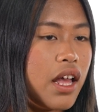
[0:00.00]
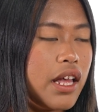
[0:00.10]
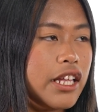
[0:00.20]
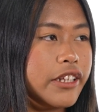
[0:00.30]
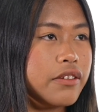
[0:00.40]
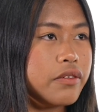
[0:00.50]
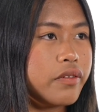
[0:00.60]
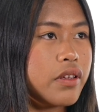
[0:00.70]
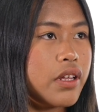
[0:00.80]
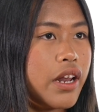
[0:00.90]
and
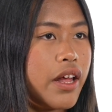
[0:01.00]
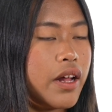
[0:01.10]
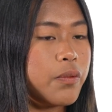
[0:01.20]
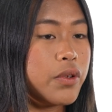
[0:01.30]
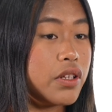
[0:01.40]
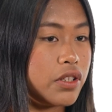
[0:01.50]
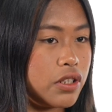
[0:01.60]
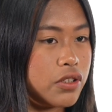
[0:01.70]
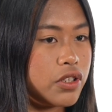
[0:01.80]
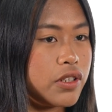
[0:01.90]
get help with the
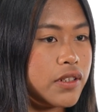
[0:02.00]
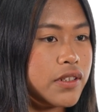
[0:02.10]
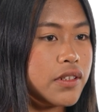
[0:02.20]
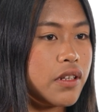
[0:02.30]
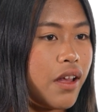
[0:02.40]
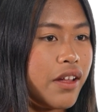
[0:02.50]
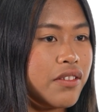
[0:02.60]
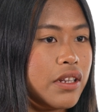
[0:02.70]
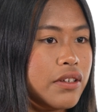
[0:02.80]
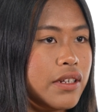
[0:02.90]
teachers,
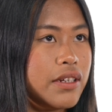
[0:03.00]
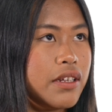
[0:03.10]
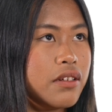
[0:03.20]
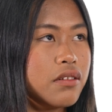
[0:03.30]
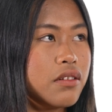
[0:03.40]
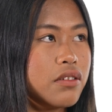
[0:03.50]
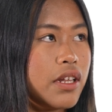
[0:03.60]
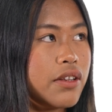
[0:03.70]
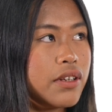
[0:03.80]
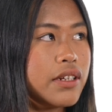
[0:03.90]
and they really,
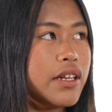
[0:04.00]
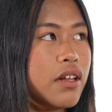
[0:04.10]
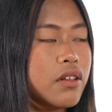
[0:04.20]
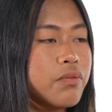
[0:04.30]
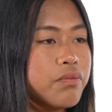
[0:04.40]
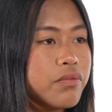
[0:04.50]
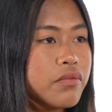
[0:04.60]
they really um